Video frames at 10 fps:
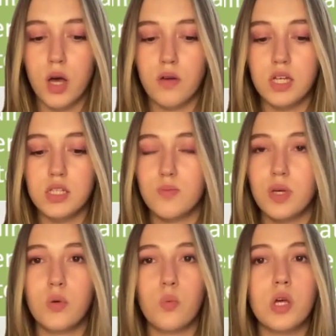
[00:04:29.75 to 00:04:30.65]
how they
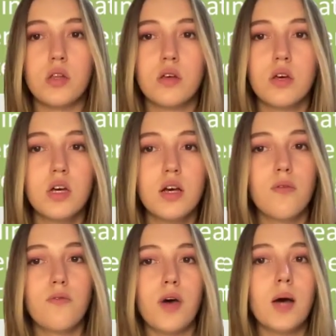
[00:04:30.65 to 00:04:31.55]
speak with
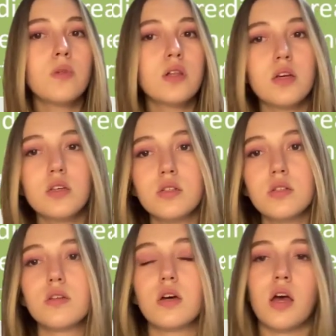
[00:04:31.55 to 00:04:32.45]
families
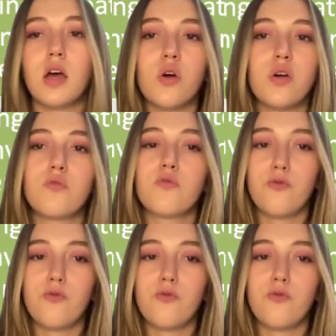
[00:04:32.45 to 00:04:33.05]
or